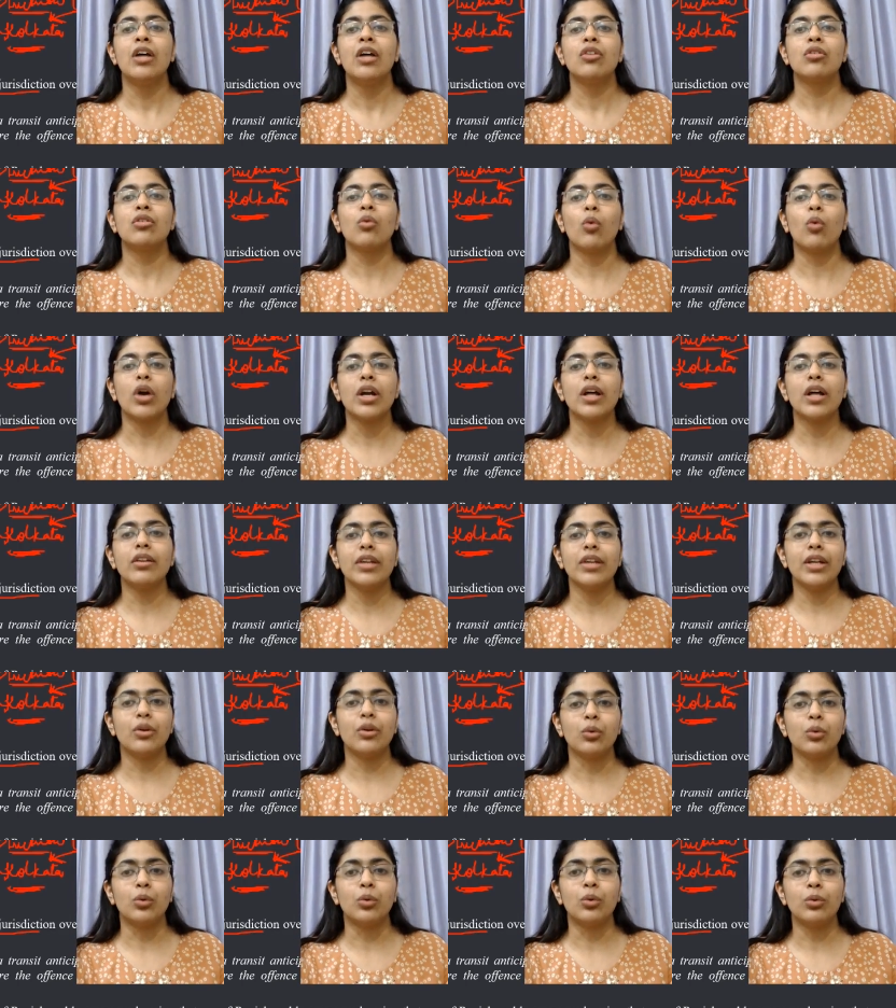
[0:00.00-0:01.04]
So what does
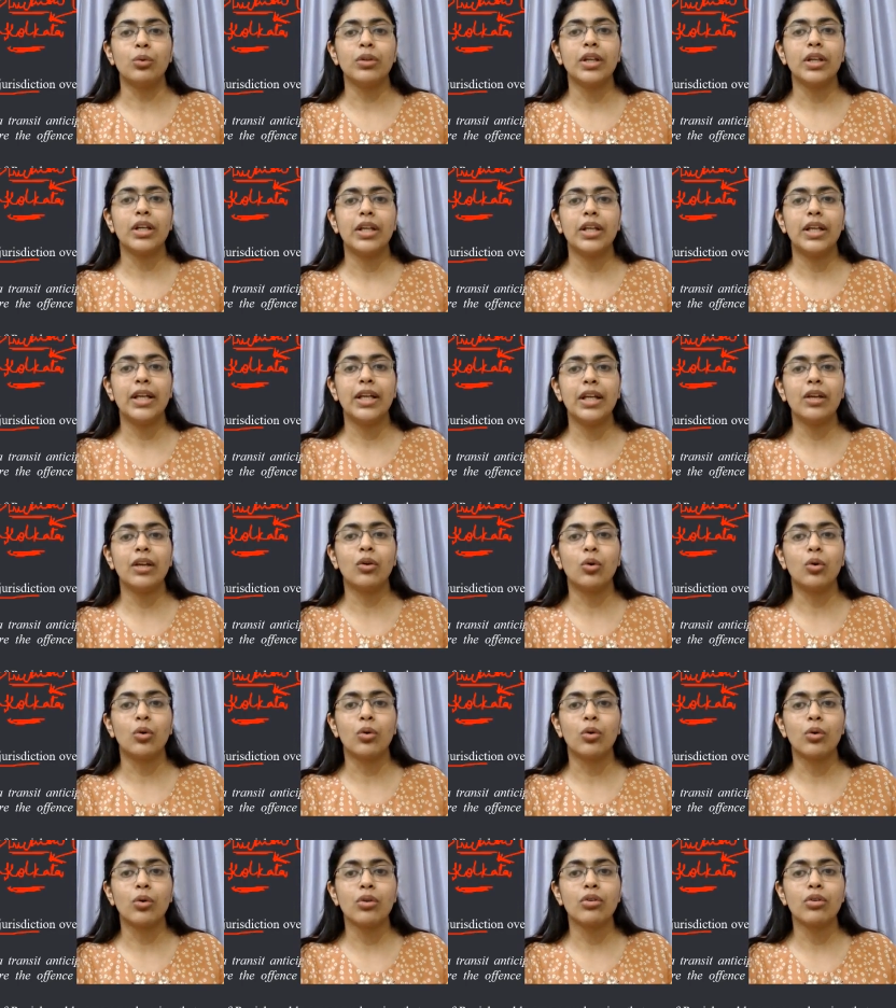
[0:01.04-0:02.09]
he do? That he
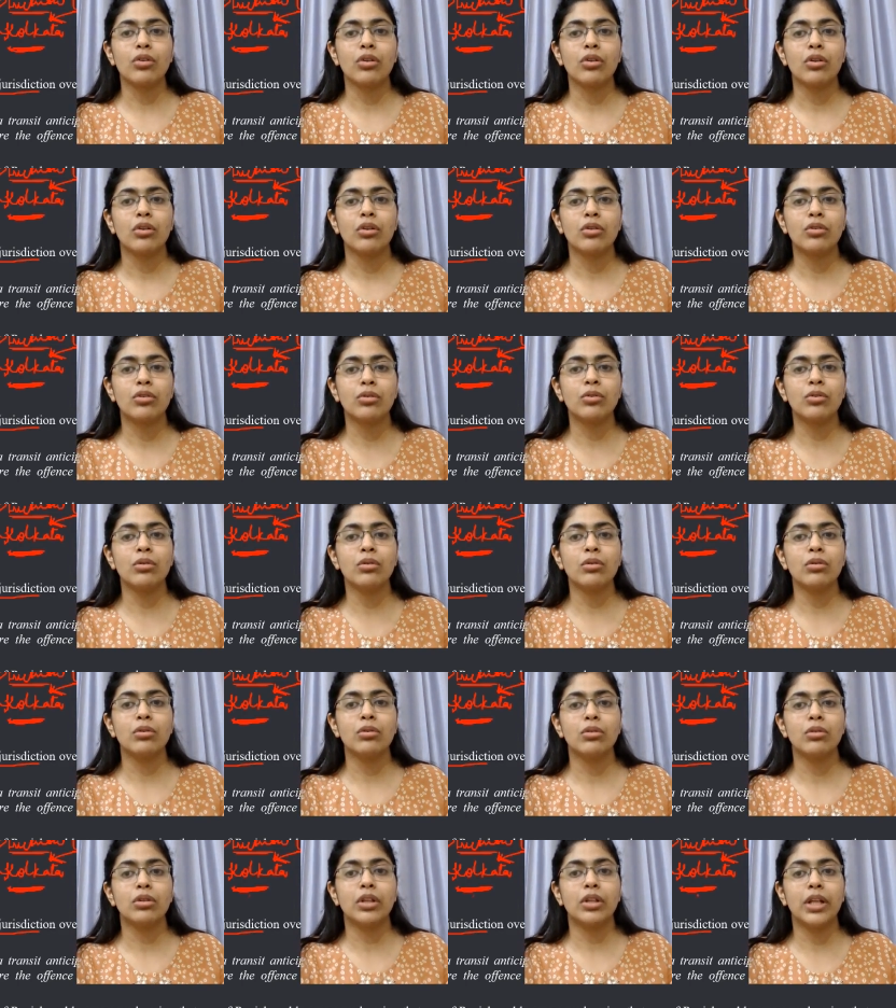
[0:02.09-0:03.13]
goes to
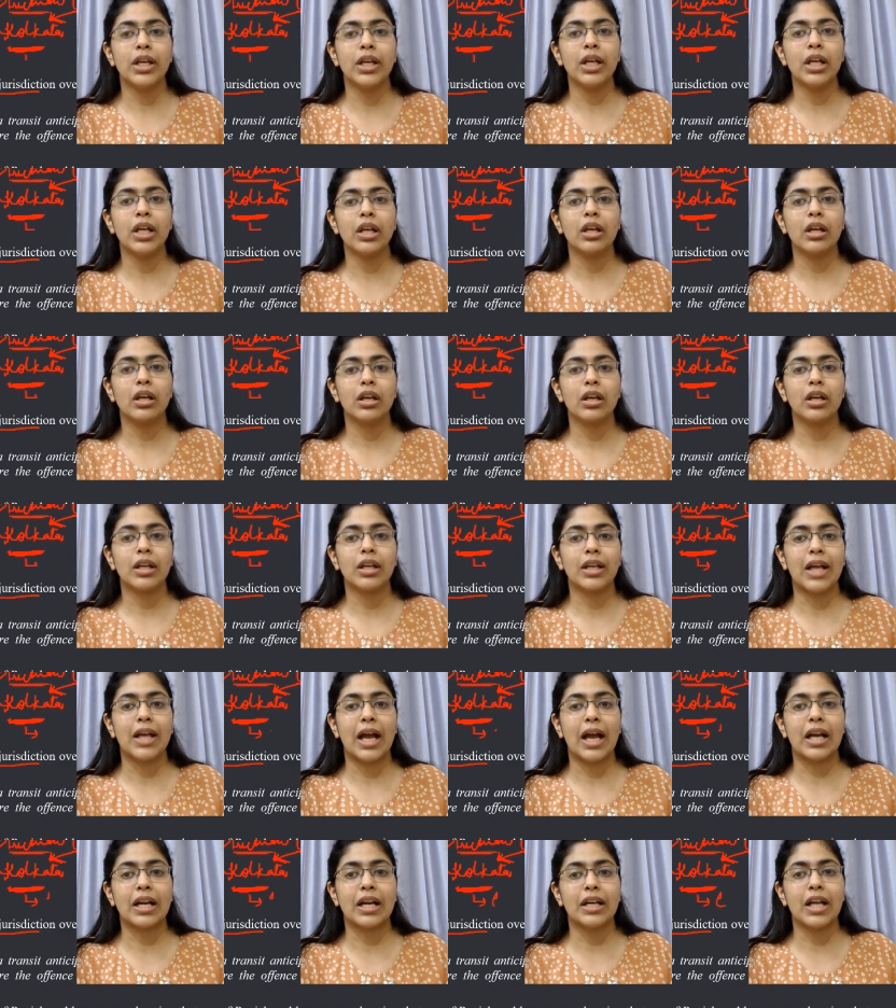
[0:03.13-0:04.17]
the
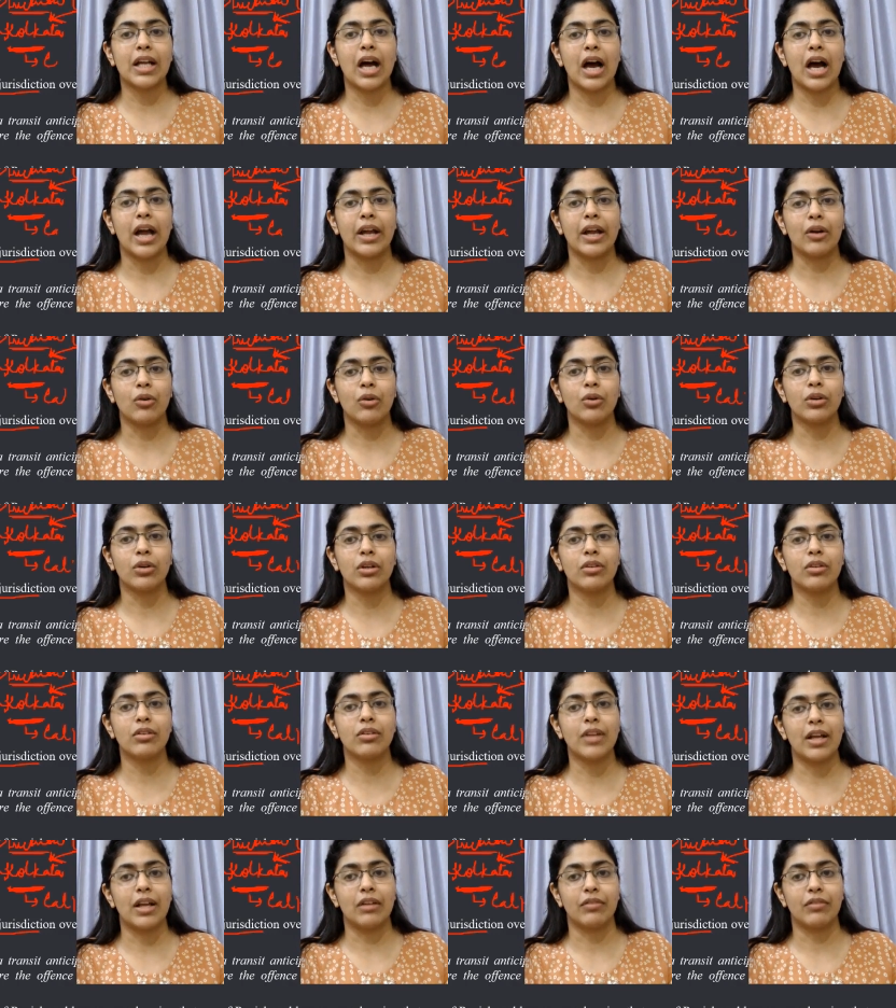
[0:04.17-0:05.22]
Calcutta High Court
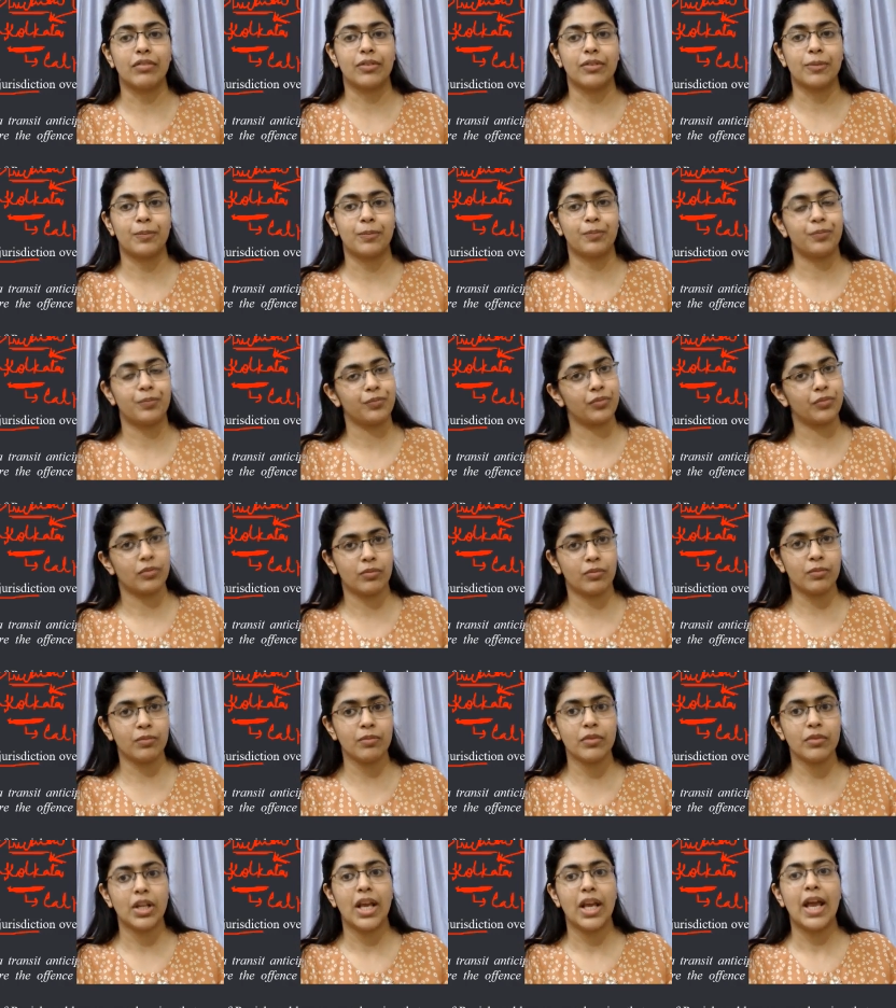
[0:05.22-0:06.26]
itself.
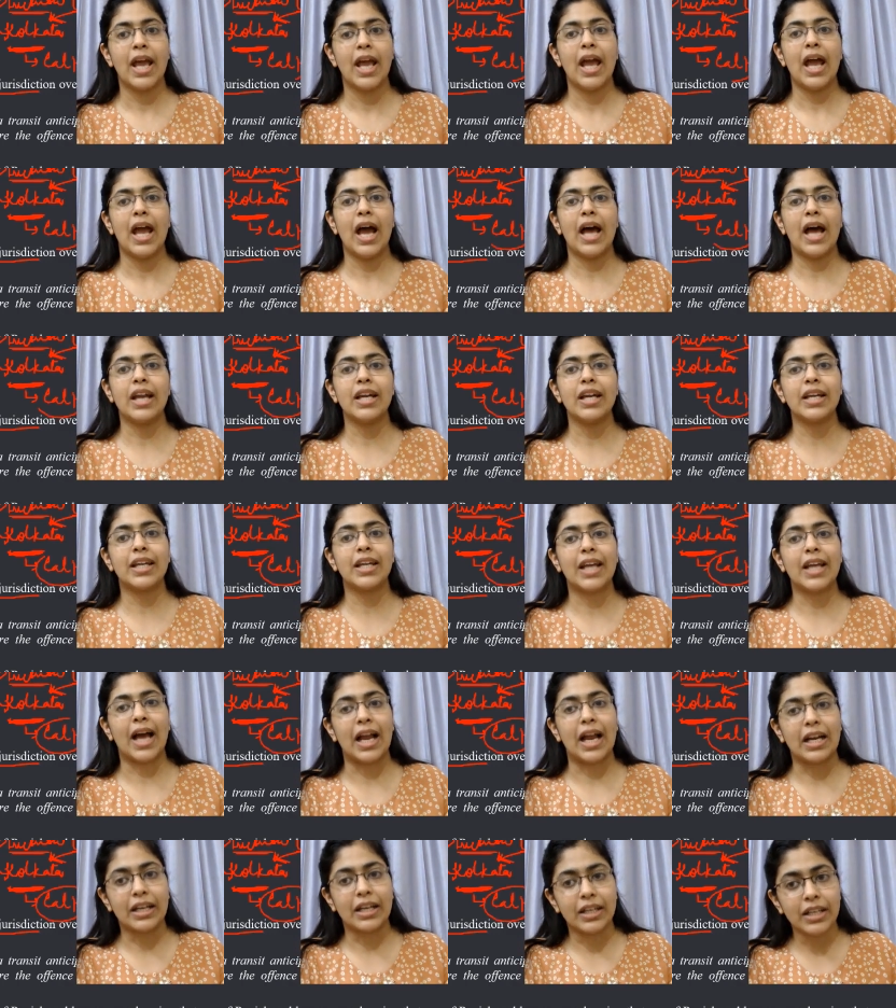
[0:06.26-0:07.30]
And in
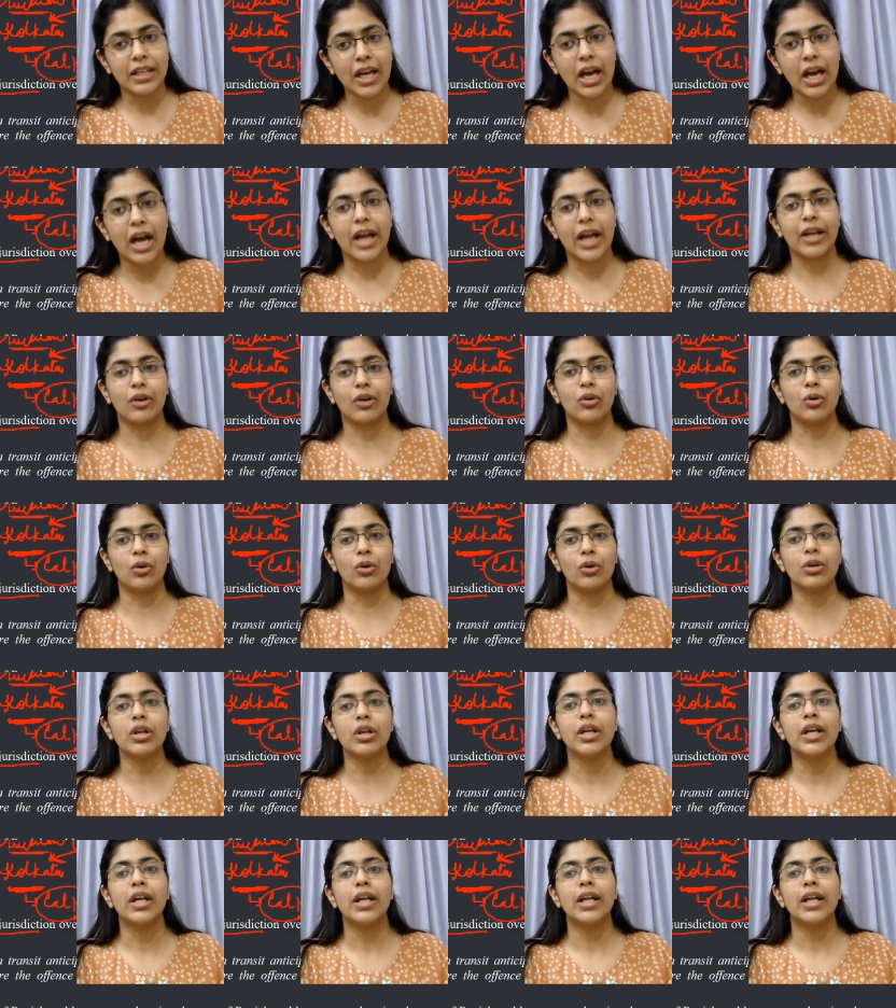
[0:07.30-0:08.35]
Calcutta High
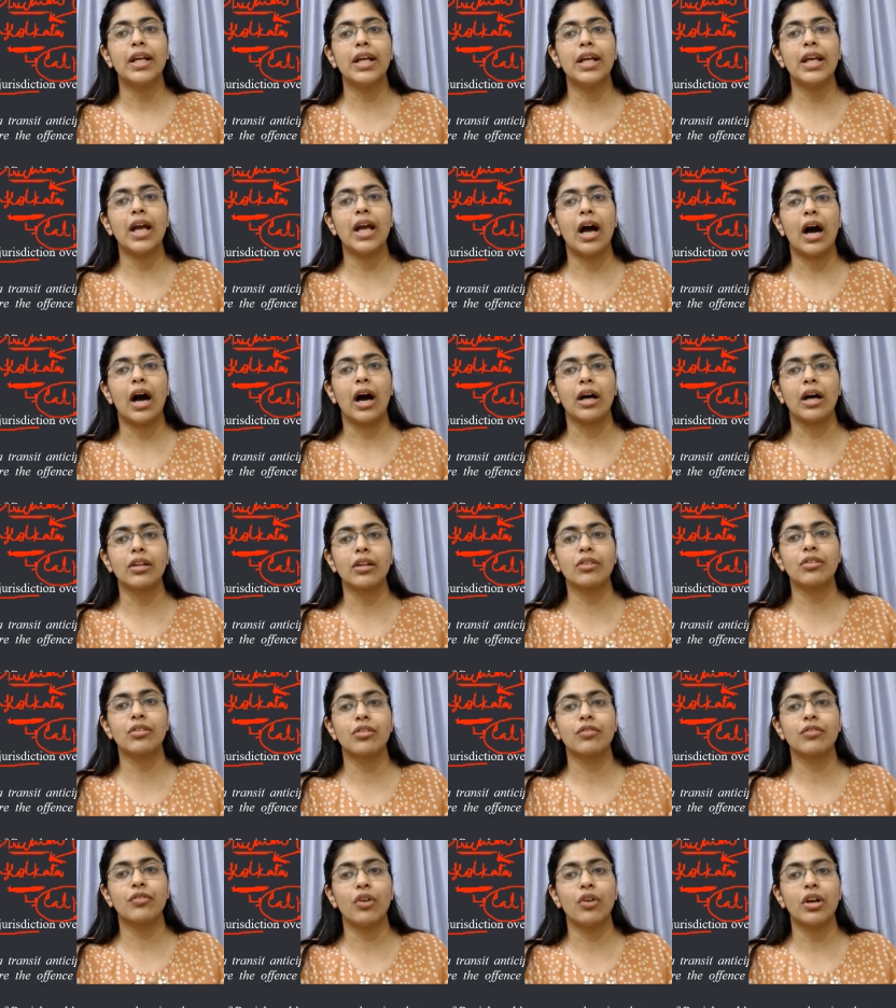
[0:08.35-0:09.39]
Court, he
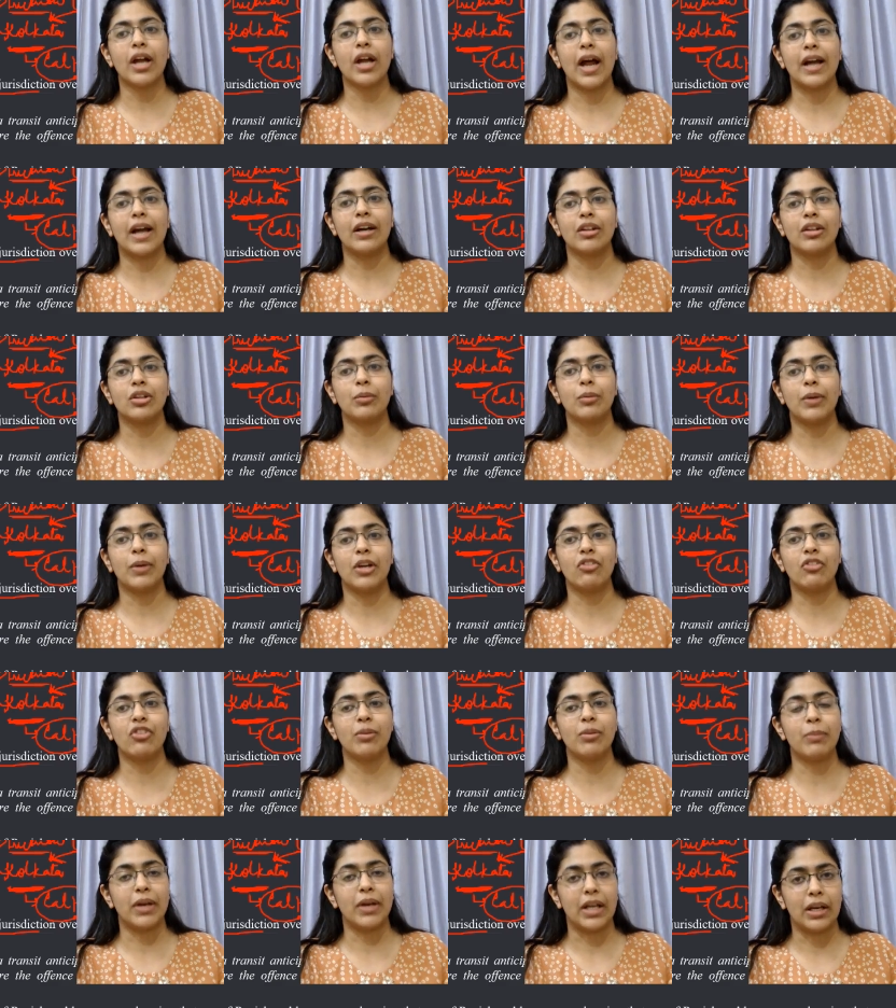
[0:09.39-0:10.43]
asks for
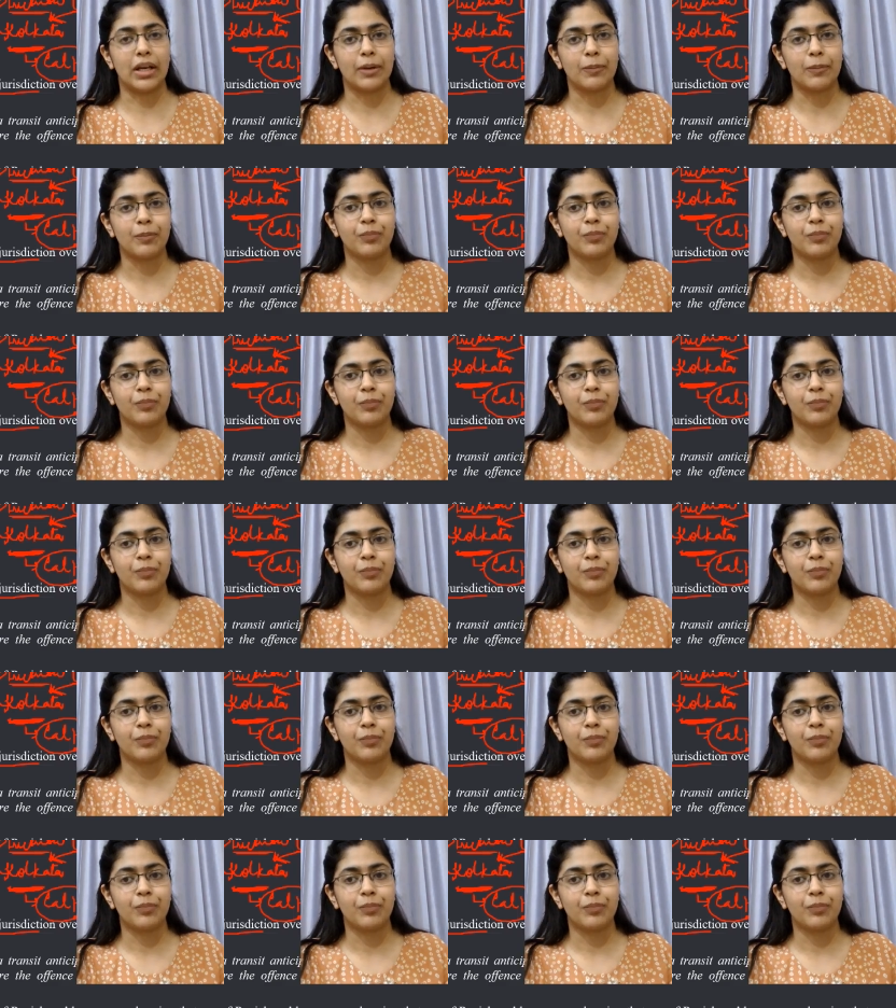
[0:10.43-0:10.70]
anticipatory bail.